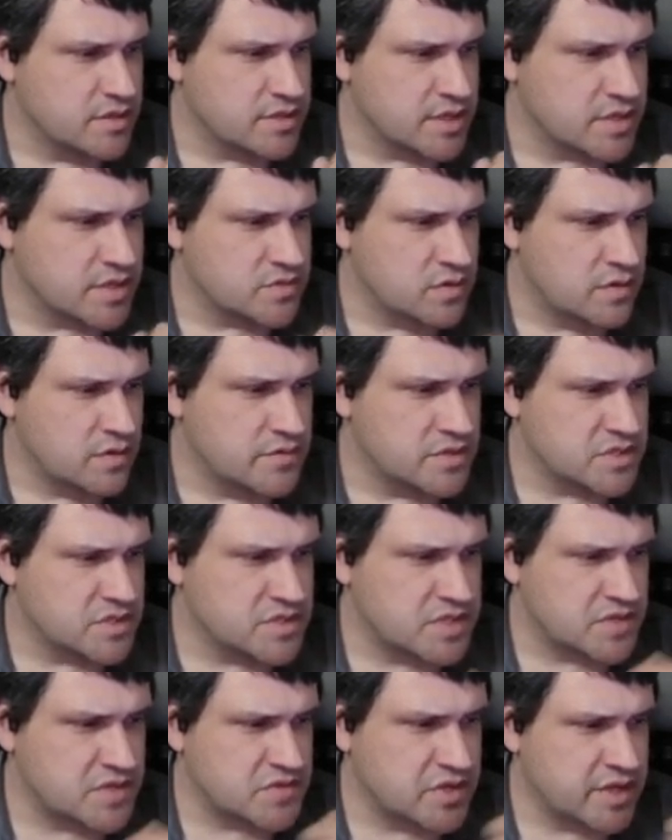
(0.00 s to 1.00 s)
Attack 12, you
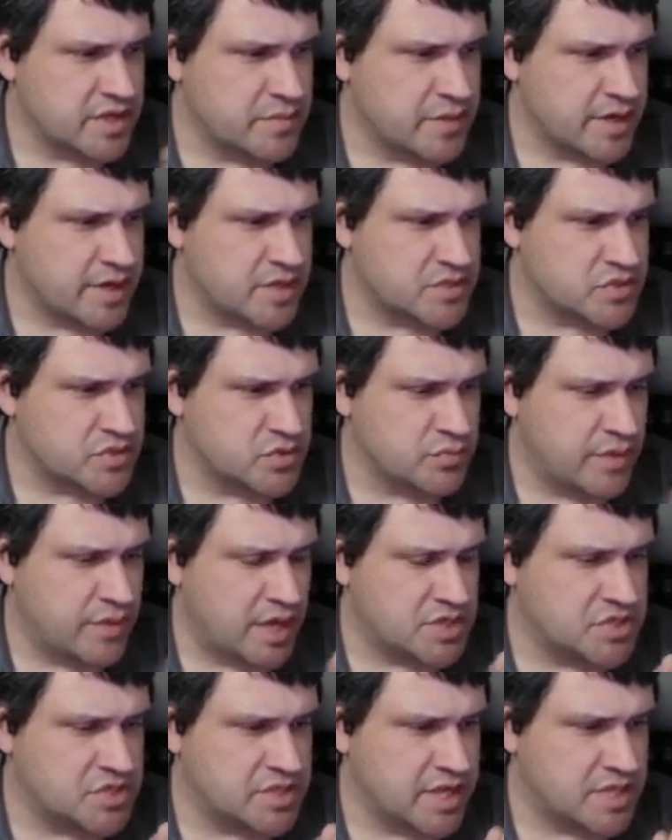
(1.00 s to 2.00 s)
successfully hit bandit 2,
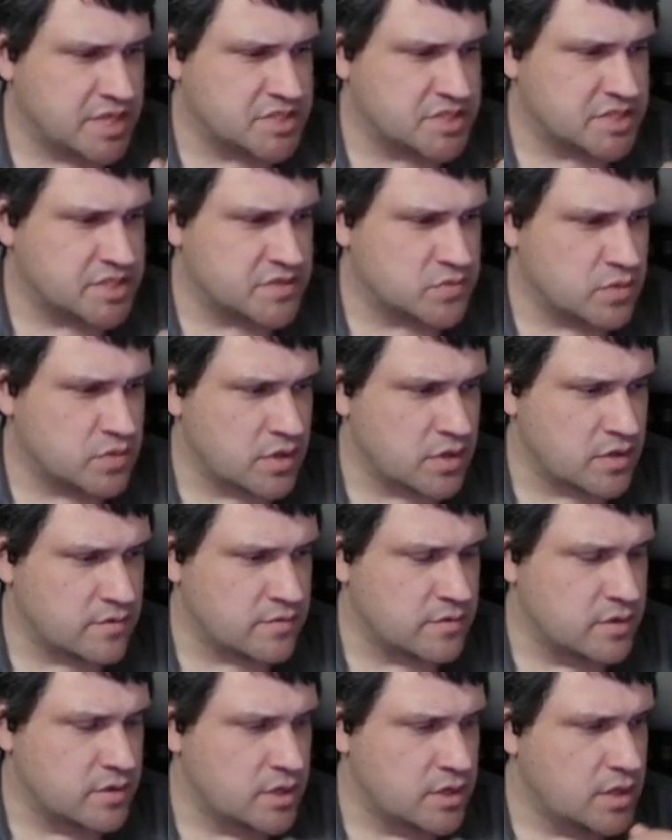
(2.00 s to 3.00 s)
matching the AC at 12.